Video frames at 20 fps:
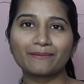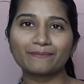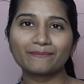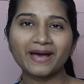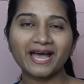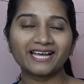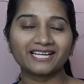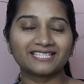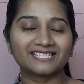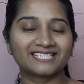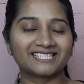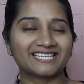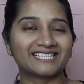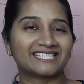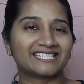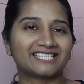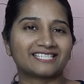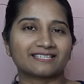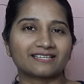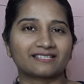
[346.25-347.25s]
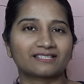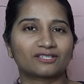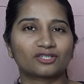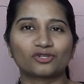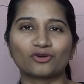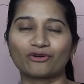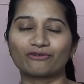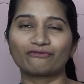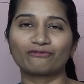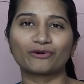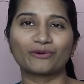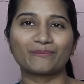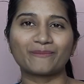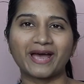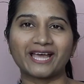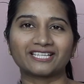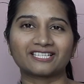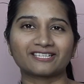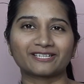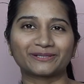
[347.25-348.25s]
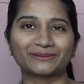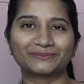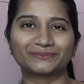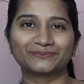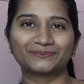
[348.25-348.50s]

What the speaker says: Bants is just short for banter.